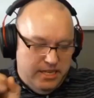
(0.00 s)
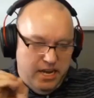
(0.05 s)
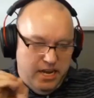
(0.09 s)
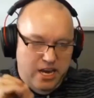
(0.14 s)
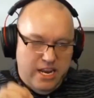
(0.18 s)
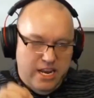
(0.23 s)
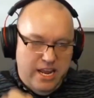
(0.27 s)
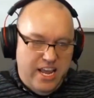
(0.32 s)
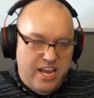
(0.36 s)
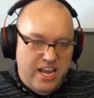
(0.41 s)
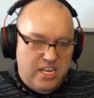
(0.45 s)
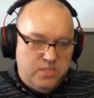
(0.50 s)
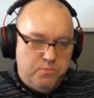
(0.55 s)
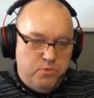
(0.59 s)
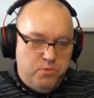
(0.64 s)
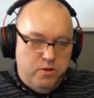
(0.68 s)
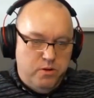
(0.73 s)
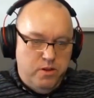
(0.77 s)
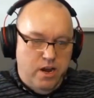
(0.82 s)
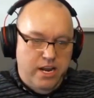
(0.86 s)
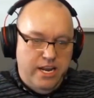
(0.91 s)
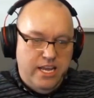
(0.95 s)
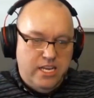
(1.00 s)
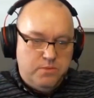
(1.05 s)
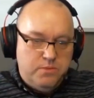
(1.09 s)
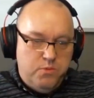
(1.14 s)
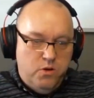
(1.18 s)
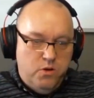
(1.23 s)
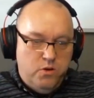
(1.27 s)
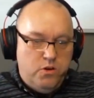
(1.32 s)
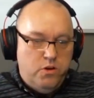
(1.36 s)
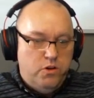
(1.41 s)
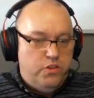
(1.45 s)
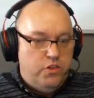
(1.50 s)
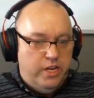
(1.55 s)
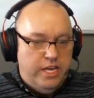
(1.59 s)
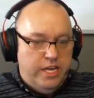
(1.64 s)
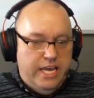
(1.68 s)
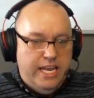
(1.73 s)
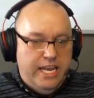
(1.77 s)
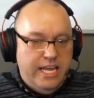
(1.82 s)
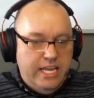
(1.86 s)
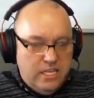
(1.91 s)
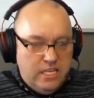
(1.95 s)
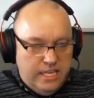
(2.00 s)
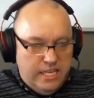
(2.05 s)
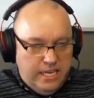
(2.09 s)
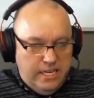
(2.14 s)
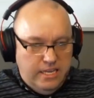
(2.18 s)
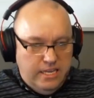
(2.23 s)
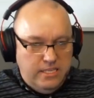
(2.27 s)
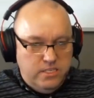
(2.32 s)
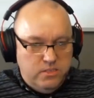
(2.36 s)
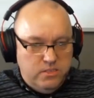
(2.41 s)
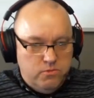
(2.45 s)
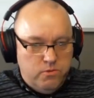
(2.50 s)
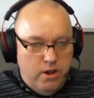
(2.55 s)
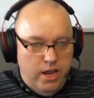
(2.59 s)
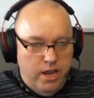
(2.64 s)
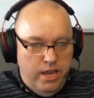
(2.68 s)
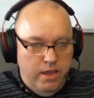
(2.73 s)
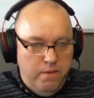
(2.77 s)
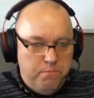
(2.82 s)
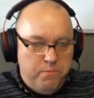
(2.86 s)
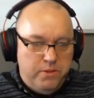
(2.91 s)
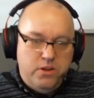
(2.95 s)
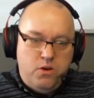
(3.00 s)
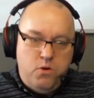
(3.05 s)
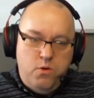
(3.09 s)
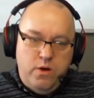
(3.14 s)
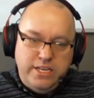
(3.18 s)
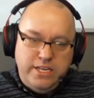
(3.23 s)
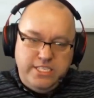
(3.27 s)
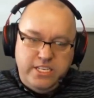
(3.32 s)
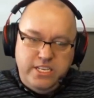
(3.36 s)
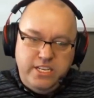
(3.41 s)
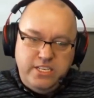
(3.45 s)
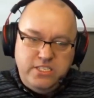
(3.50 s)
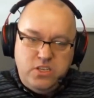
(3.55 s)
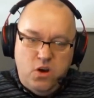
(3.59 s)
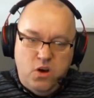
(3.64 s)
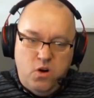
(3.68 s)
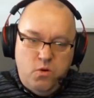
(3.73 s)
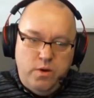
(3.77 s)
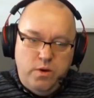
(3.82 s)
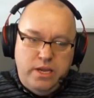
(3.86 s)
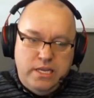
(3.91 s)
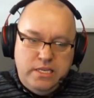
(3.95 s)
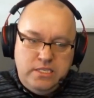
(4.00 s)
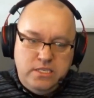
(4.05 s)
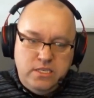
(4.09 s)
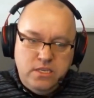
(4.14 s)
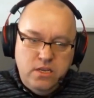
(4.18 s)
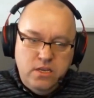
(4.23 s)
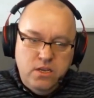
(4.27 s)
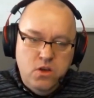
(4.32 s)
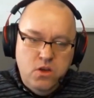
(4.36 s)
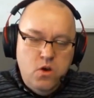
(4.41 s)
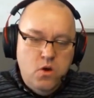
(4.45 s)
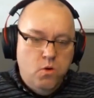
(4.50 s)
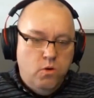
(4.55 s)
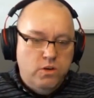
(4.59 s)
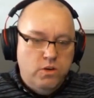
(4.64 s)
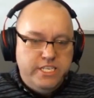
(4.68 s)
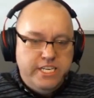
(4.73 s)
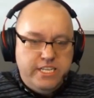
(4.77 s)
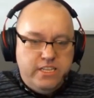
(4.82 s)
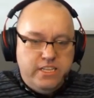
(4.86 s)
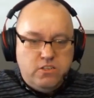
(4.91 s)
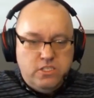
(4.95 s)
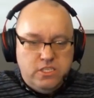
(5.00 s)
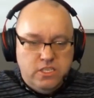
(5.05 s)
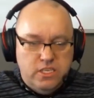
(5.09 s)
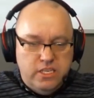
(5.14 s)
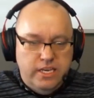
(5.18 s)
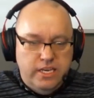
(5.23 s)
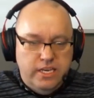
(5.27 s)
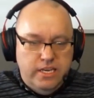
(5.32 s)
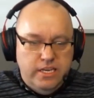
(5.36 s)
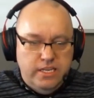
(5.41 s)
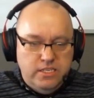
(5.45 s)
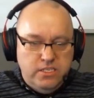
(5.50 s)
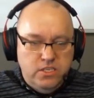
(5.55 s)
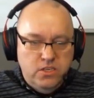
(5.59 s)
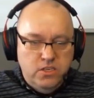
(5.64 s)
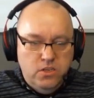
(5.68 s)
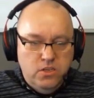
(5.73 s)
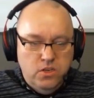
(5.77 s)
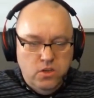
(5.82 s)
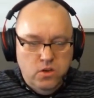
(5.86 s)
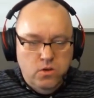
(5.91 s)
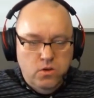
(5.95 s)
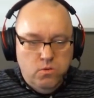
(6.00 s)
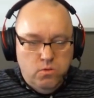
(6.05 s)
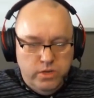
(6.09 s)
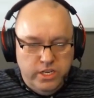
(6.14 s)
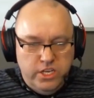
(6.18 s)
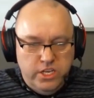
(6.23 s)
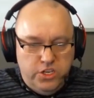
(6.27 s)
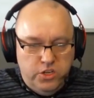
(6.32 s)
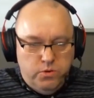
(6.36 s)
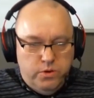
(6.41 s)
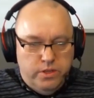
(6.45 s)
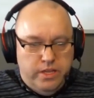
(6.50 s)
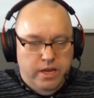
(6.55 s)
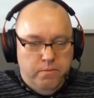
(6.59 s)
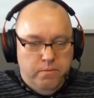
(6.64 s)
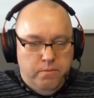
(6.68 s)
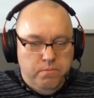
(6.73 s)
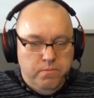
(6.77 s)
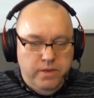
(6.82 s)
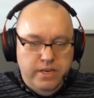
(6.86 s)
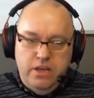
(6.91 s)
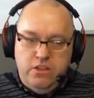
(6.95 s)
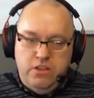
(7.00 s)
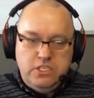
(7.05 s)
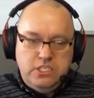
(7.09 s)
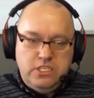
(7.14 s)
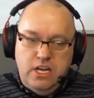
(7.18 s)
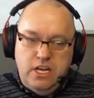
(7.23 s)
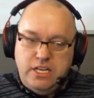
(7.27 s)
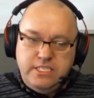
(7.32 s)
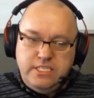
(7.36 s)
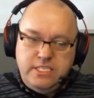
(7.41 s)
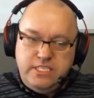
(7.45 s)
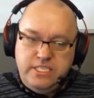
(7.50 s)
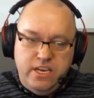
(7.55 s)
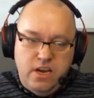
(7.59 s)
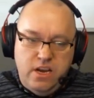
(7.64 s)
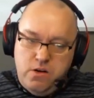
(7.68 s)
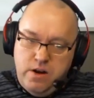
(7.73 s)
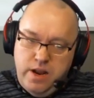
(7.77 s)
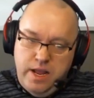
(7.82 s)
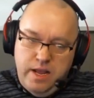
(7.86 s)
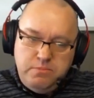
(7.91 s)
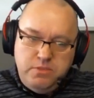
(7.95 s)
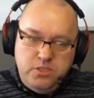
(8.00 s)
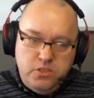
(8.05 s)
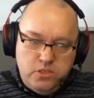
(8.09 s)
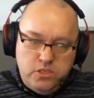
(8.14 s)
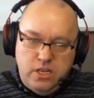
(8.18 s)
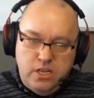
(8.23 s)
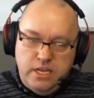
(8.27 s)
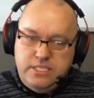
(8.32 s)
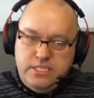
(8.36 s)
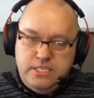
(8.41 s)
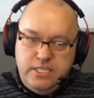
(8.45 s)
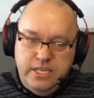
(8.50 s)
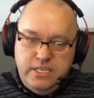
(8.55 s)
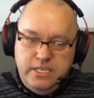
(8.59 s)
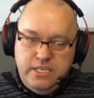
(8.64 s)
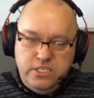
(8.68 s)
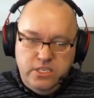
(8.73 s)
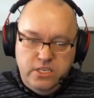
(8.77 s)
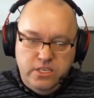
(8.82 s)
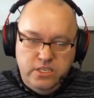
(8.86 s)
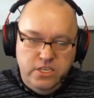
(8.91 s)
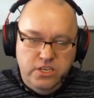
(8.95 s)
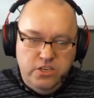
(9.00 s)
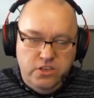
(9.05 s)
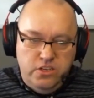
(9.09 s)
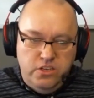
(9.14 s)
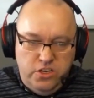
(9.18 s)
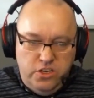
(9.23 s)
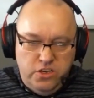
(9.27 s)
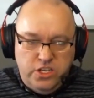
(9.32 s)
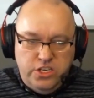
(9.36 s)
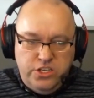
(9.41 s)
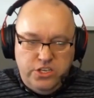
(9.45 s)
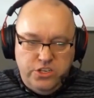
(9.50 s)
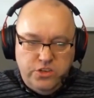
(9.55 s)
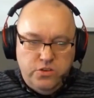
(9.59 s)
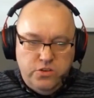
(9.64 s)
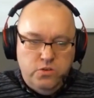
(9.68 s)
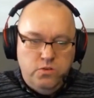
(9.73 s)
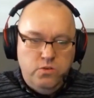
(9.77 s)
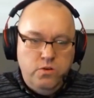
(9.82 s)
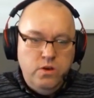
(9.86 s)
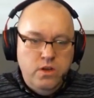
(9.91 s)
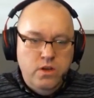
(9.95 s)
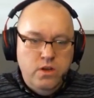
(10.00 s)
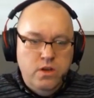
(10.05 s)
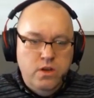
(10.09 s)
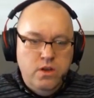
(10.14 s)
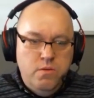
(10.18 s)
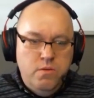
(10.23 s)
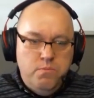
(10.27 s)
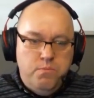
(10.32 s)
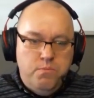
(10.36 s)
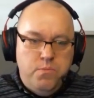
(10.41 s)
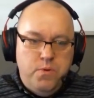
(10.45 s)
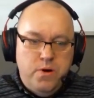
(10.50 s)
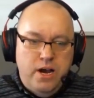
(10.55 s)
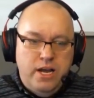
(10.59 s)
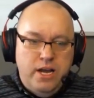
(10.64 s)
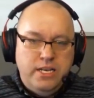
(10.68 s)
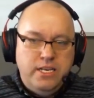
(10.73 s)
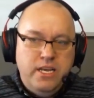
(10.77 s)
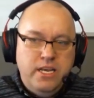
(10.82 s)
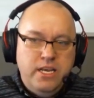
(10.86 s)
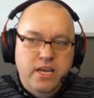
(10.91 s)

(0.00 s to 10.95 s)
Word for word: they got I D X I D X broker, they're getting leads, right? The question okay. is always, once you get those leads, what do you do with them? Now, there's lots of C R Ms, there's lots of things that you, you could do, but